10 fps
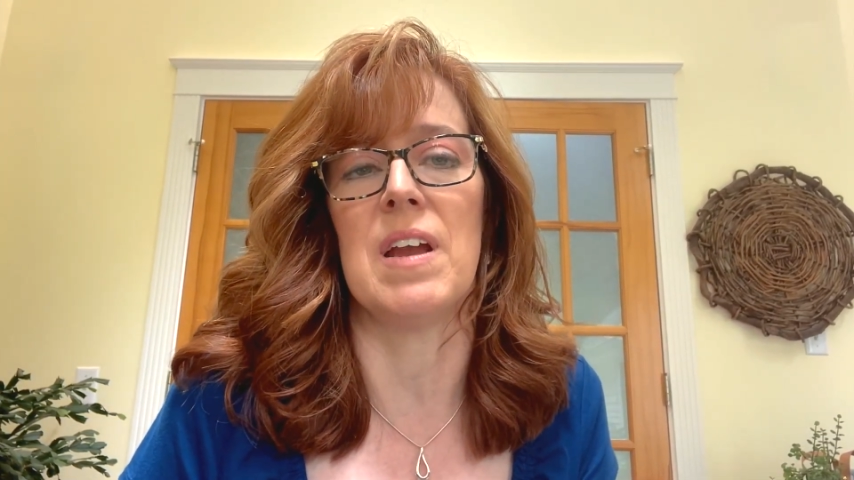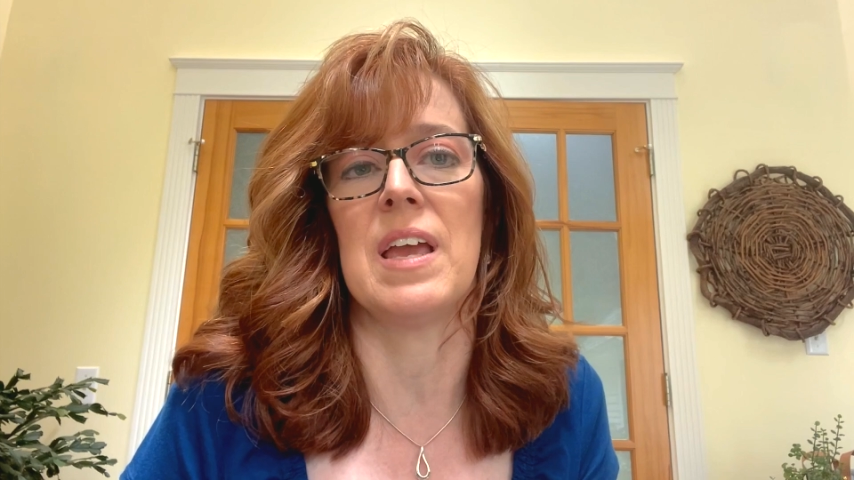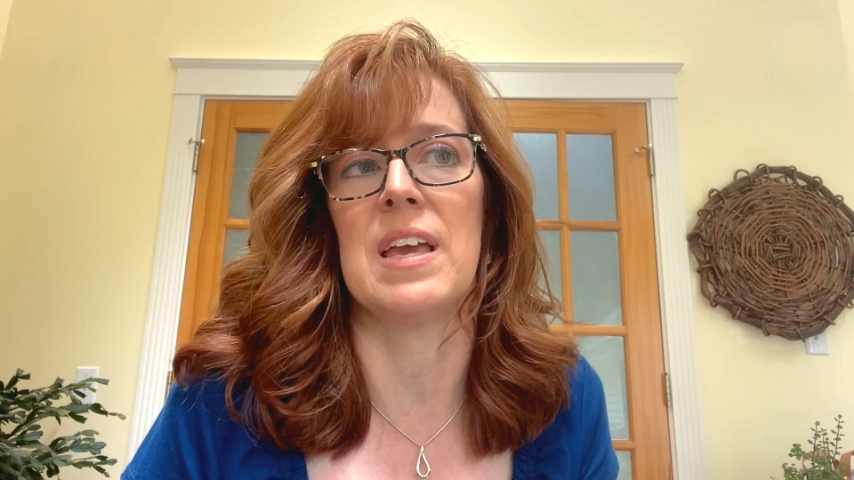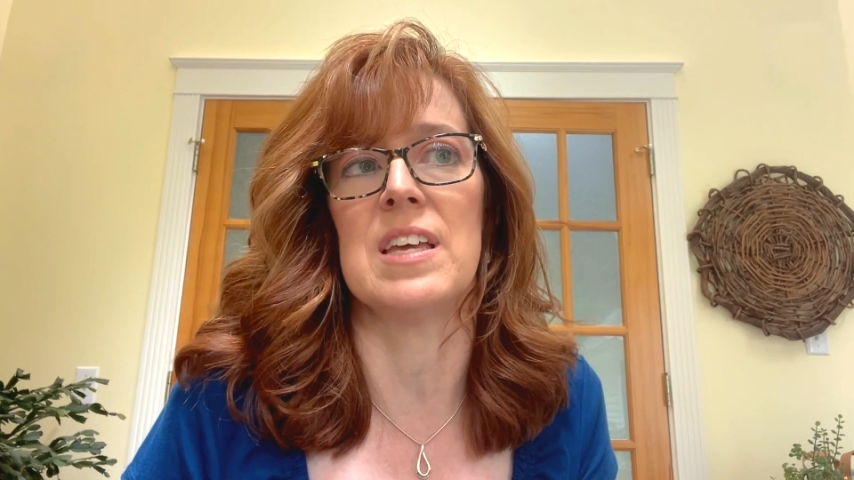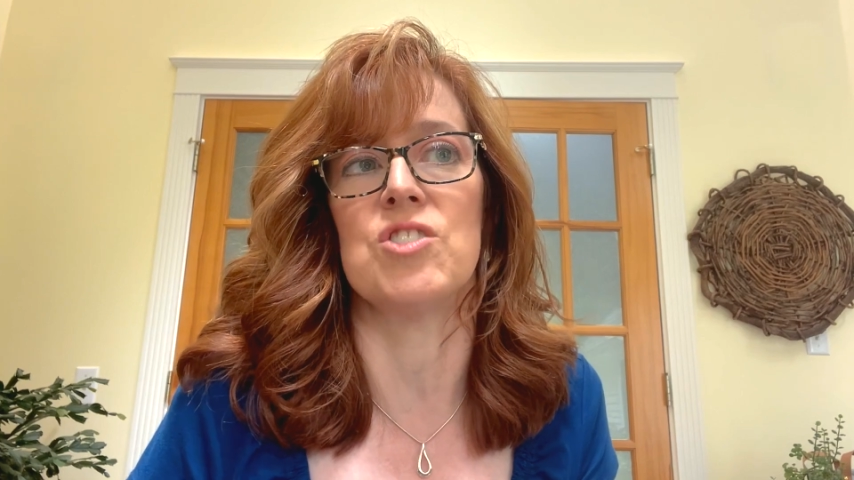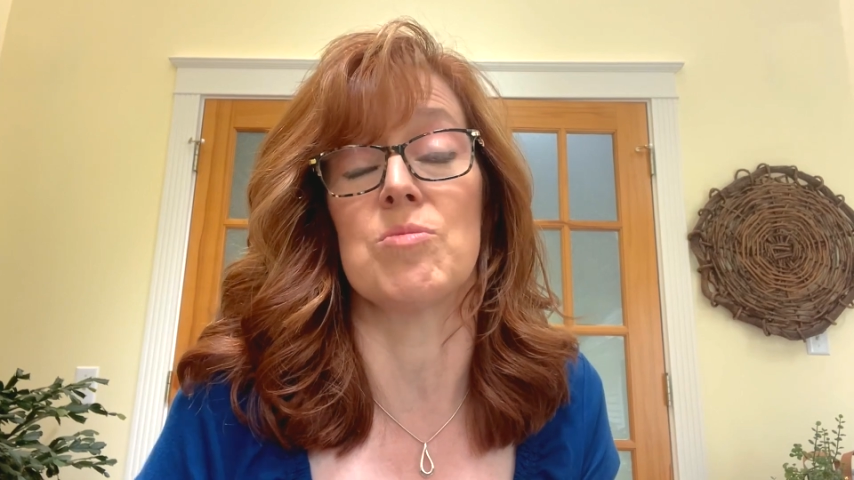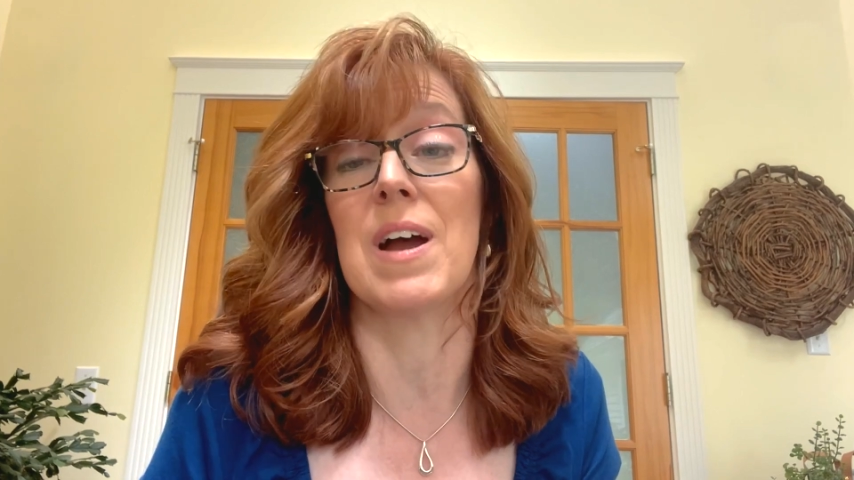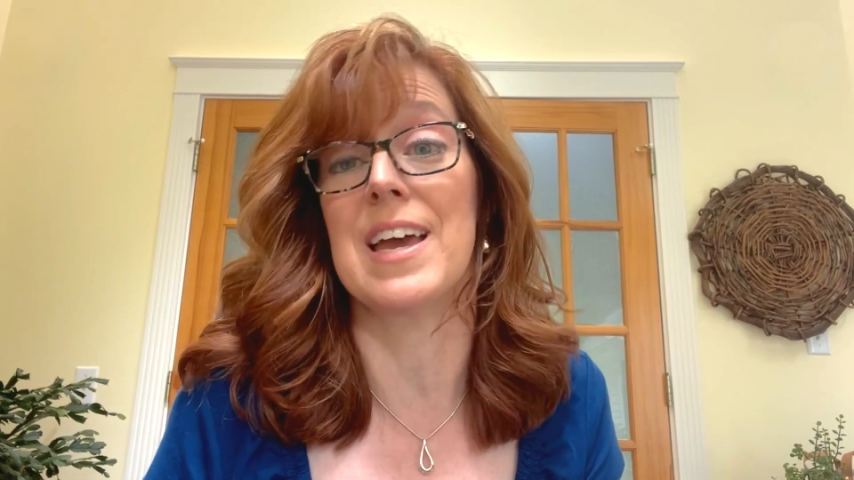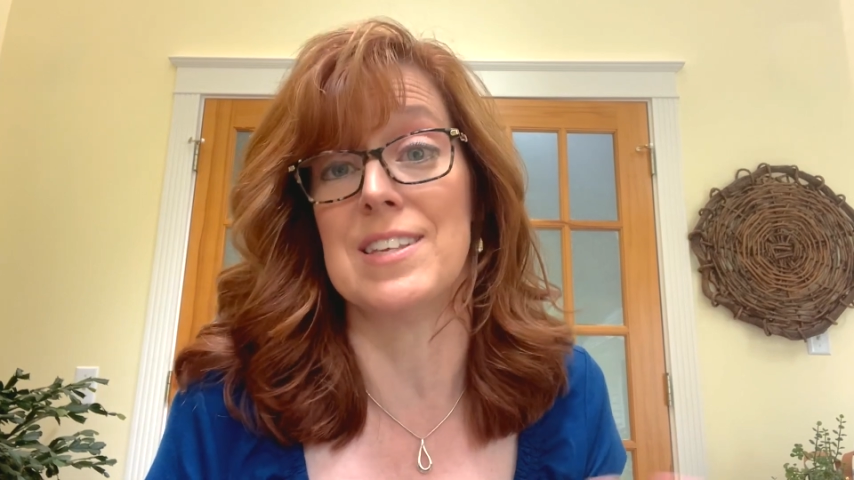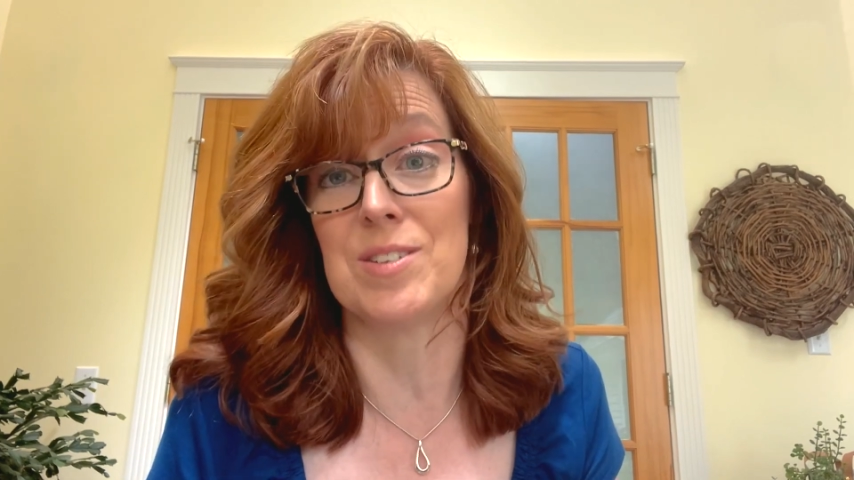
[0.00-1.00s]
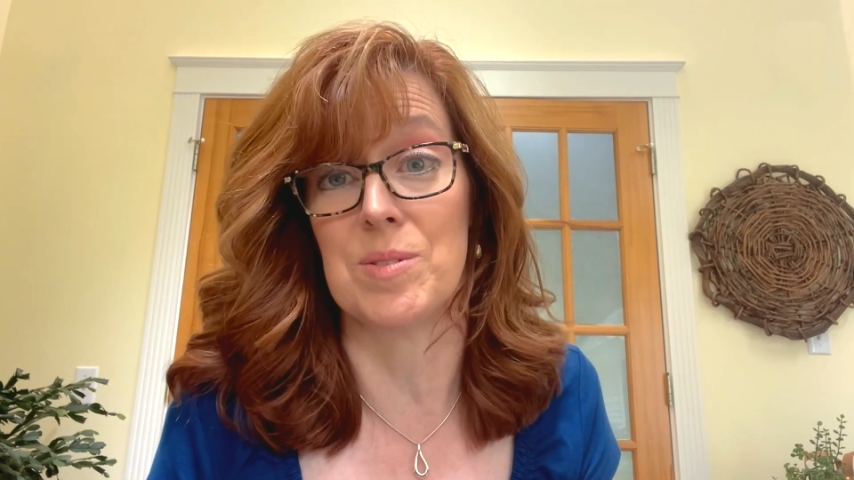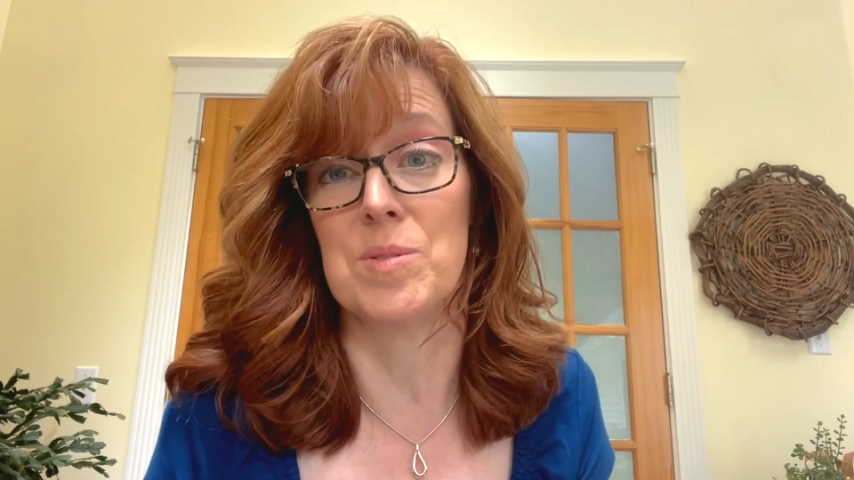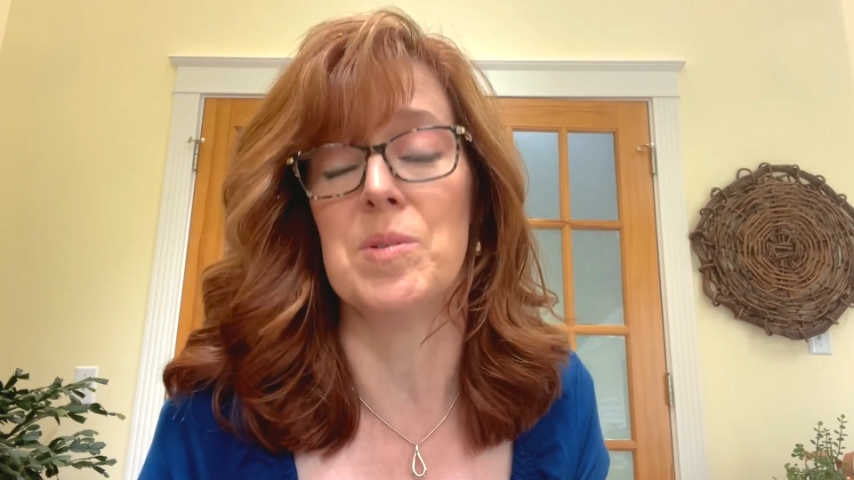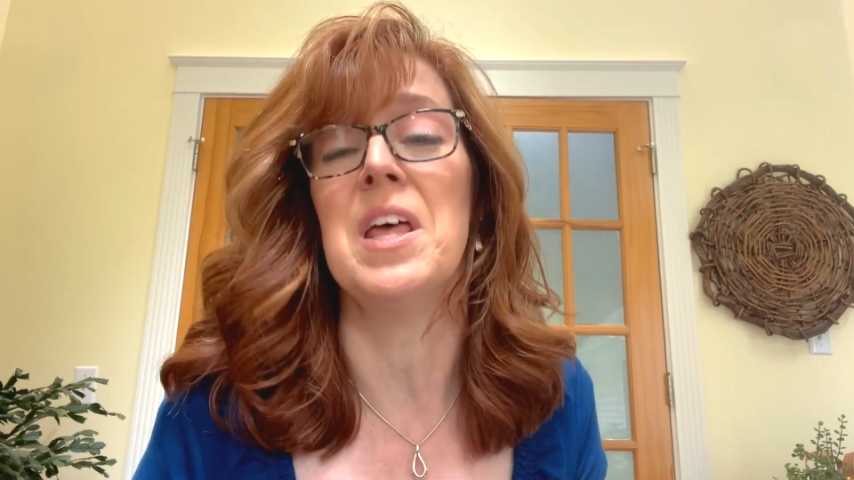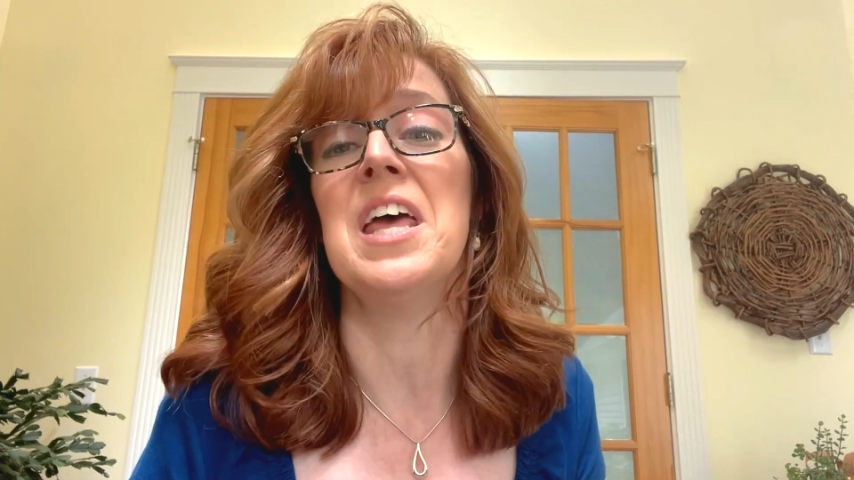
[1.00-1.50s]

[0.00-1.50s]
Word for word: and try to